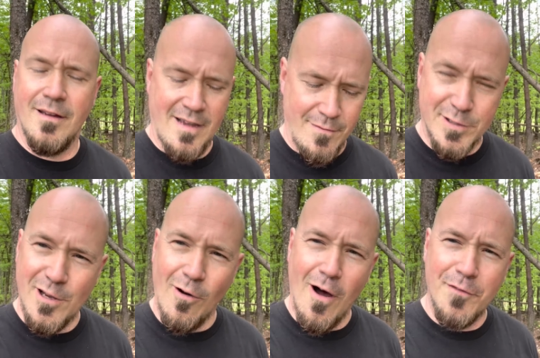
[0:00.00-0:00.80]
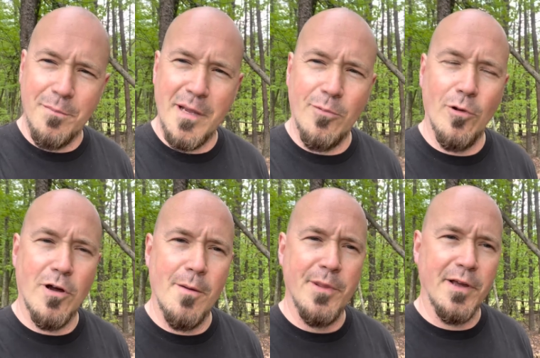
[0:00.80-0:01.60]
Every so often, people will
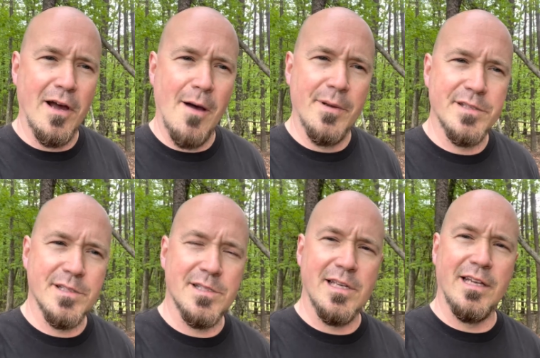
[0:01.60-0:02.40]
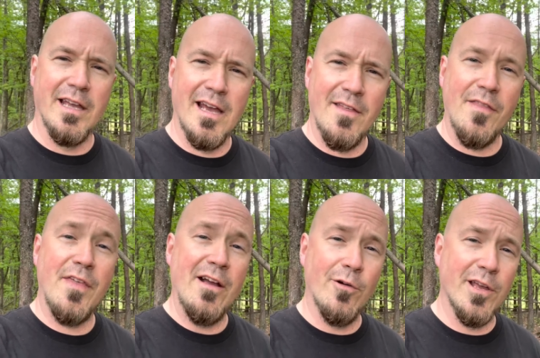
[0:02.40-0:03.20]
come in the comments and say, yeah, that
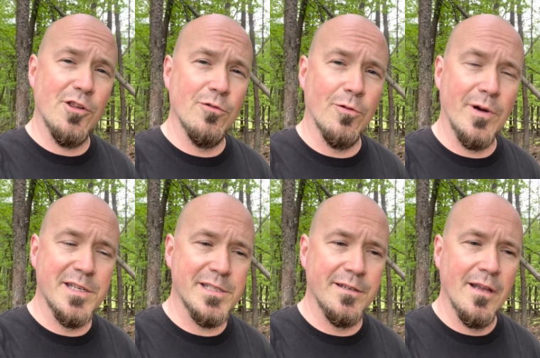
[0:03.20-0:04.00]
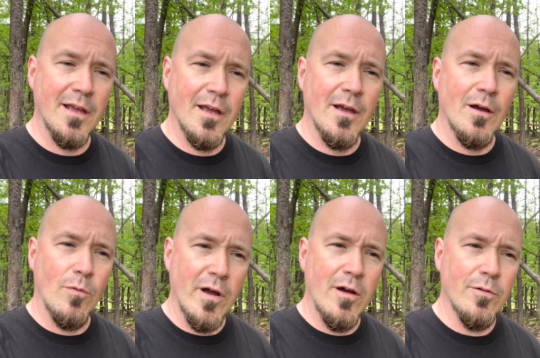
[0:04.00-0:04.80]
thing will get you arrested.
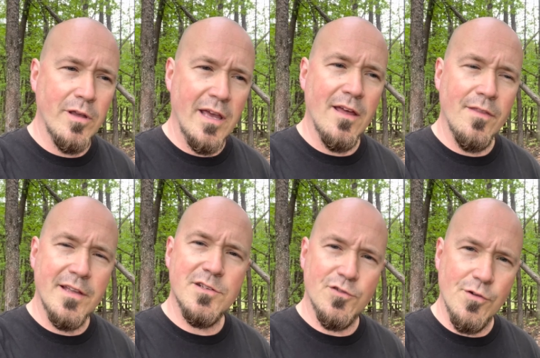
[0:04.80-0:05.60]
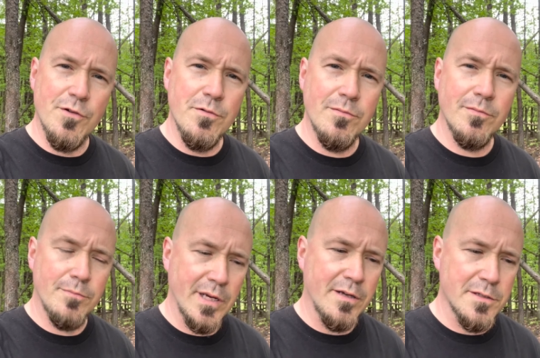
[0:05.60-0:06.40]
Well, yeah, that's true,
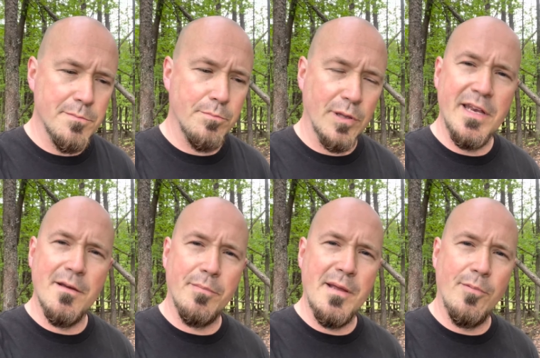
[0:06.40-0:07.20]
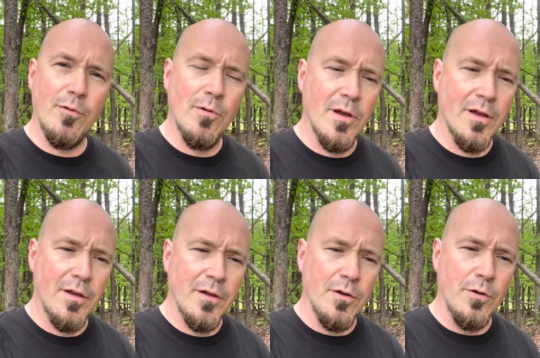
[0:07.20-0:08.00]
because plenty of people
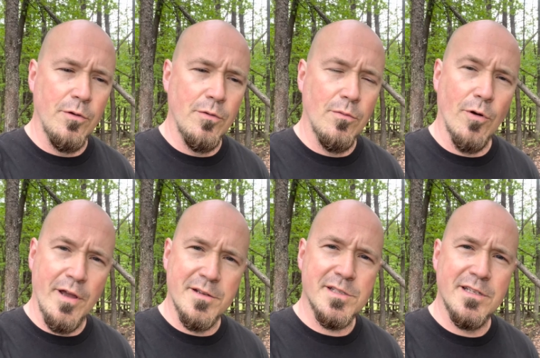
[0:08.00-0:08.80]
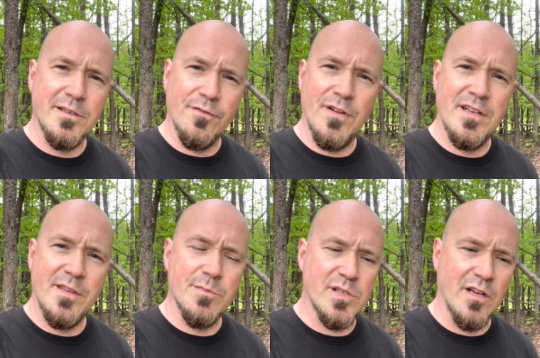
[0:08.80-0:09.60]
who were innocent and defended
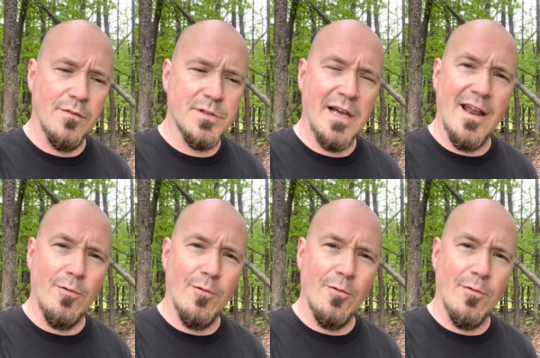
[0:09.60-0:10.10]
themselves got